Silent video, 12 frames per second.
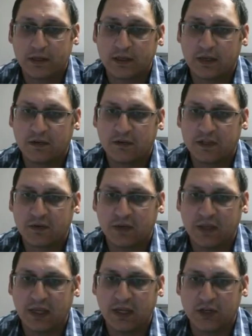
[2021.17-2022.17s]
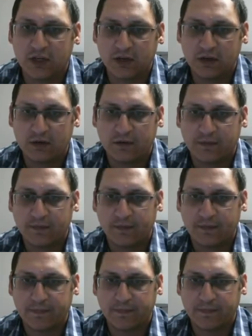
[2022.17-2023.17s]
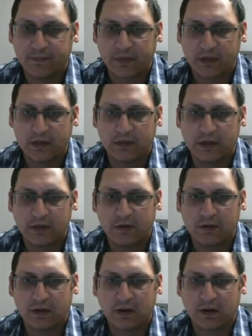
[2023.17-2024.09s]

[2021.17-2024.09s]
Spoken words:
he's gonna use Liquidation. He's gonna do it on